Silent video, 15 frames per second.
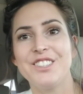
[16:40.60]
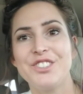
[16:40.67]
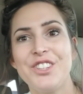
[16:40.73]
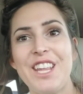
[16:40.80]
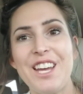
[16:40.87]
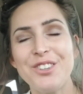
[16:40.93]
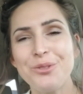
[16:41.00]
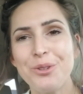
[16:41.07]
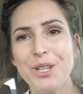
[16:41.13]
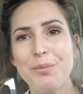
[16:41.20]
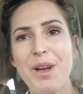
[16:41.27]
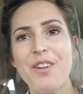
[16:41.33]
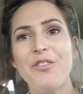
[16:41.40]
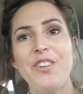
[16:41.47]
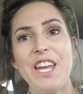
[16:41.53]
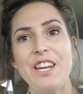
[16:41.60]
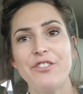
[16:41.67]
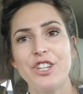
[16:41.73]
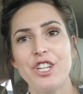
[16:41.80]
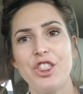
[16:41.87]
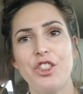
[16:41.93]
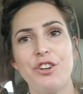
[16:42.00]
So that's one of my
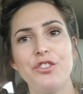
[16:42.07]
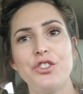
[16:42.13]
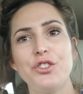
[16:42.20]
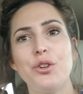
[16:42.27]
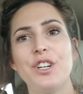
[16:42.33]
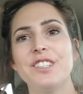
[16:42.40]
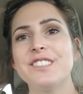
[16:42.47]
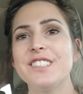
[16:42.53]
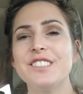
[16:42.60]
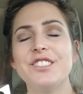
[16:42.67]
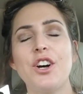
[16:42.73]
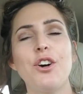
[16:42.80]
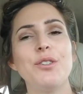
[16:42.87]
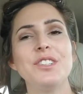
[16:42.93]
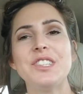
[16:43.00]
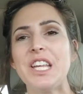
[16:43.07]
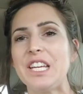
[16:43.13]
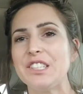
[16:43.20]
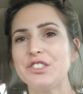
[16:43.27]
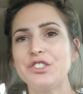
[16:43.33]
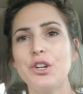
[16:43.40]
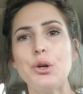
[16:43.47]
favorite thrift stores. It's always
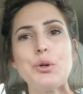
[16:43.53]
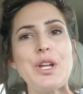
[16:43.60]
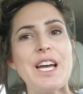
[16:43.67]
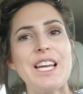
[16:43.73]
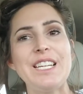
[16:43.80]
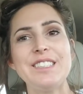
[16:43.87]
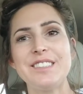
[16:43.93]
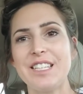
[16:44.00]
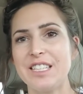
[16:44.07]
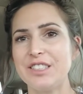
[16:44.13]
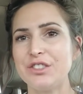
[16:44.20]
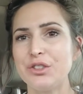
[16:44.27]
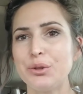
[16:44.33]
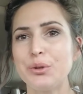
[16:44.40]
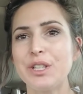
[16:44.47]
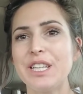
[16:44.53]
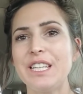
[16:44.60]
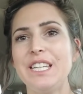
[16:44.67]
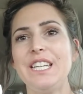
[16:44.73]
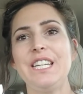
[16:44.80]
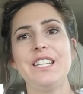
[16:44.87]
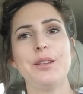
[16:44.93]
like so nice and so
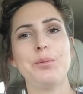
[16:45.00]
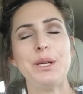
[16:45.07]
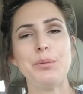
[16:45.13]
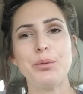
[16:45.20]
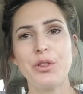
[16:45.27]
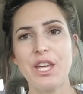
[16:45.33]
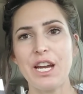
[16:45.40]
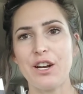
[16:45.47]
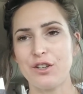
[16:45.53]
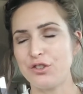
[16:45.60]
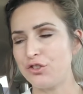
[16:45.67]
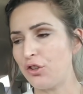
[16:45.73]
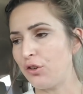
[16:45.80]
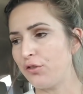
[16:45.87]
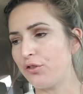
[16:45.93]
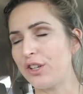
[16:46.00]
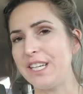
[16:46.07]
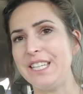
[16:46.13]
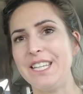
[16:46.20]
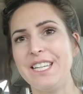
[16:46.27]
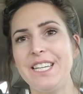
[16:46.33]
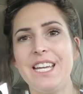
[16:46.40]
clean. The people there are so
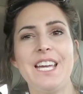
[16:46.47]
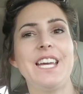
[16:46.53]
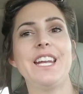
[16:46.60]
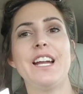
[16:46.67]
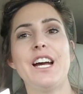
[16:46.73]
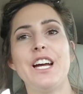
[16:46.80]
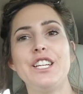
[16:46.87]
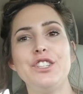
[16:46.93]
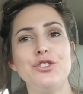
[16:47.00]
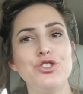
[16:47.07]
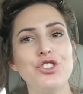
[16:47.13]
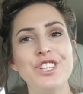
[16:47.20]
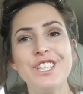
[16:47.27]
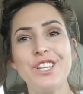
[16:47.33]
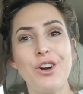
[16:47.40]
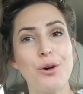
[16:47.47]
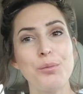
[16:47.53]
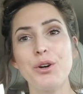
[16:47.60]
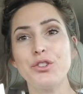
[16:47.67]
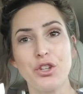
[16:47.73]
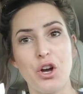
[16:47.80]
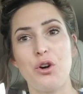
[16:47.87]
friendly and I usually
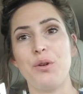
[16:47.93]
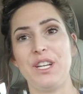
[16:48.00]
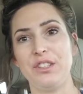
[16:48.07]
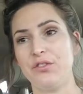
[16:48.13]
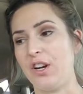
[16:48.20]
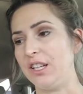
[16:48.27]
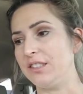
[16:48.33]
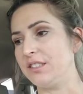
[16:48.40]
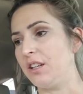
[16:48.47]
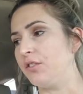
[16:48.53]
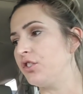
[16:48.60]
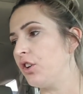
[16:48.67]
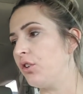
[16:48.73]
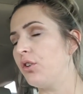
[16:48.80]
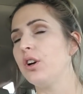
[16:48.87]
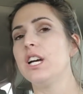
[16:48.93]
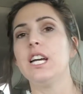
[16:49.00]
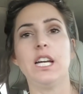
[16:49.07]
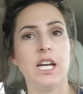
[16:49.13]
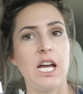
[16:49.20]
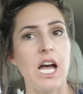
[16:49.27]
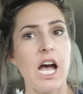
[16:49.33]
almost always find stuff. So
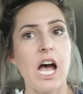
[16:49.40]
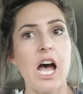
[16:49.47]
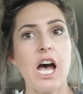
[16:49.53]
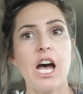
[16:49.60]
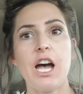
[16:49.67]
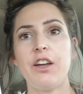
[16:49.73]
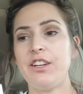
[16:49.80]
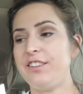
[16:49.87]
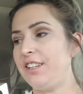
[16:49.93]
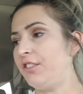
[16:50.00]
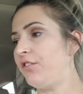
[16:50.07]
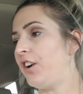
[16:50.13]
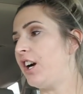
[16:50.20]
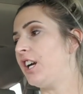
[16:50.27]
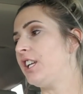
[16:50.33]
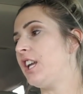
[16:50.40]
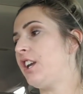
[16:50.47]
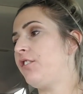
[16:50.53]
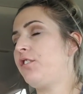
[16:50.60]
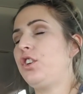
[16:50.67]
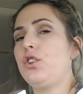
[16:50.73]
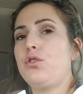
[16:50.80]
I did find
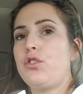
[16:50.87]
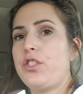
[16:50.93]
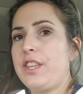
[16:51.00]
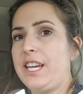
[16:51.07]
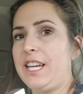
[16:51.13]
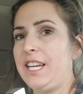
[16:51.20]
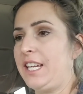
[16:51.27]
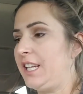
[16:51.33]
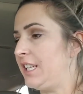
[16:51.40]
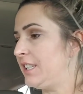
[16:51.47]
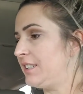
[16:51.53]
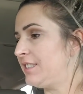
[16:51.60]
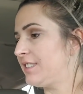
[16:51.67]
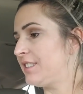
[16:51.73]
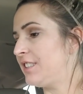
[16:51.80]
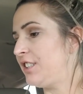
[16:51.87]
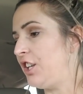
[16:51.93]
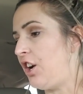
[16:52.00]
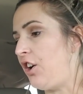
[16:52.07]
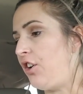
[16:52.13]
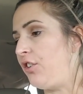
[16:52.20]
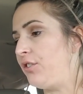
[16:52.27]
a few things.
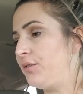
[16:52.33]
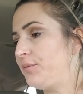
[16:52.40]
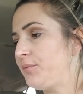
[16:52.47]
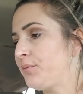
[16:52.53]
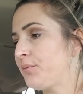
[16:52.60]
Y'all,